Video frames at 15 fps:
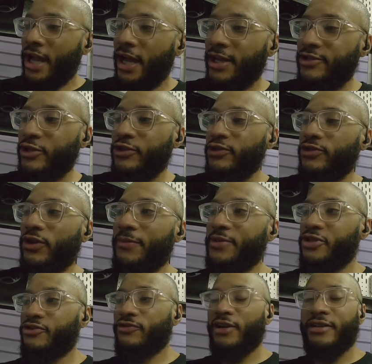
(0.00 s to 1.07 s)
So you saw me
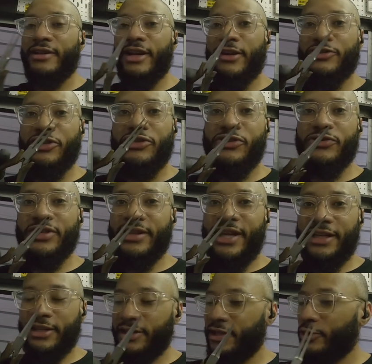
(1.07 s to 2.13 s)
struggling. I was just using
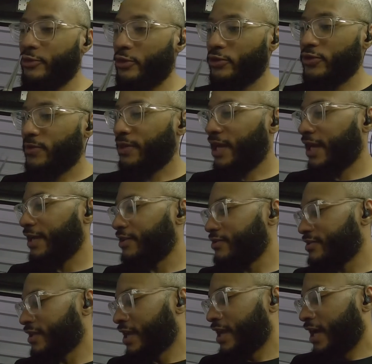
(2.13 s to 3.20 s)
like the needle nose
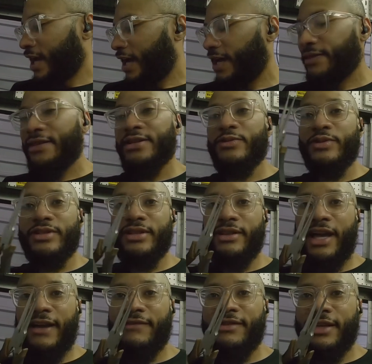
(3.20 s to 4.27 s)
pliers. This was the
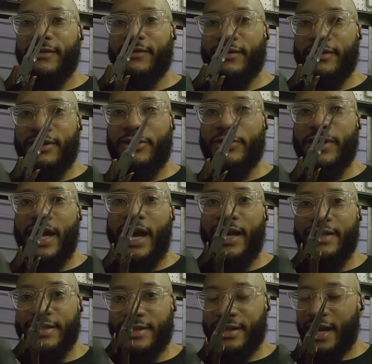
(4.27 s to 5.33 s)
lifesaver, the little guy,
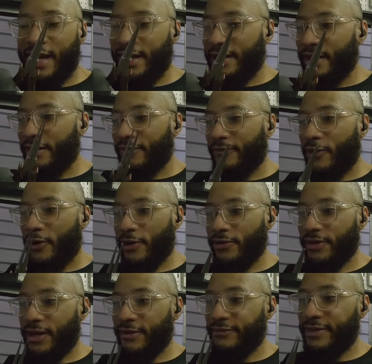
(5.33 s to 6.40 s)
just to kind of get it far
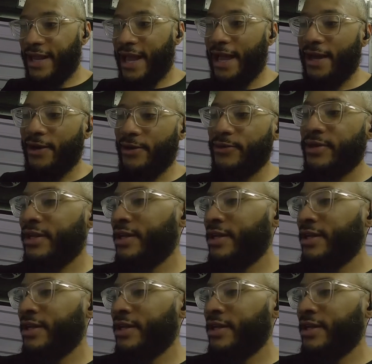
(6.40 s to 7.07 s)
enough down